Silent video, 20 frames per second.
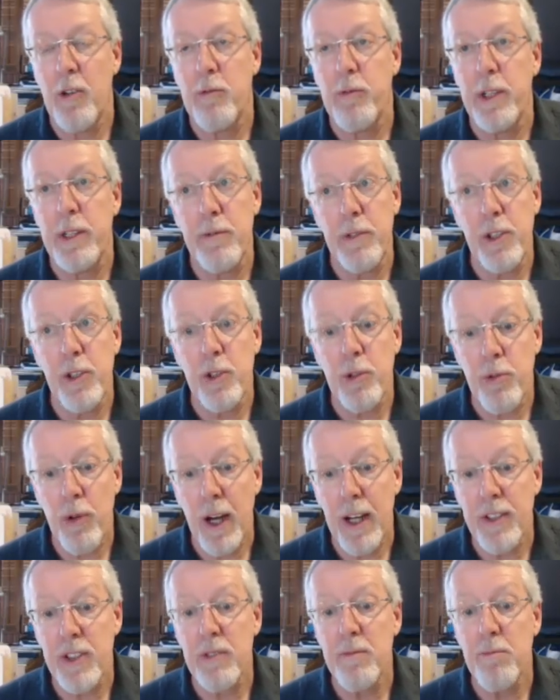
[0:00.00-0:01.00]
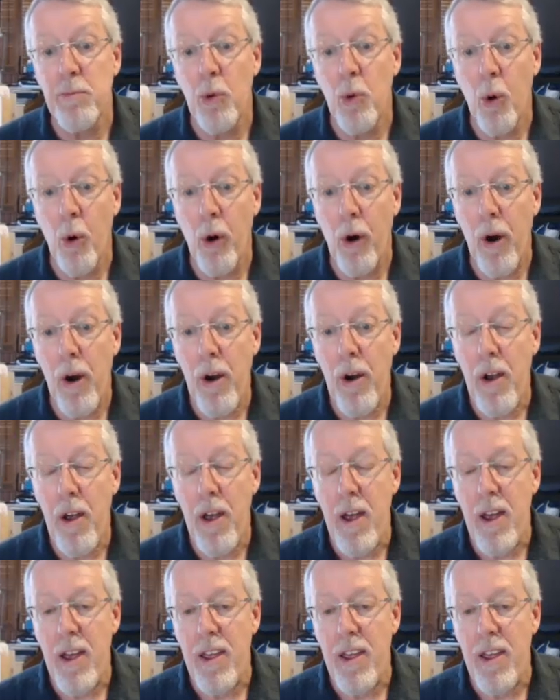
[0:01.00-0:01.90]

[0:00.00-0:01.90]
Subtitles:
We would trust more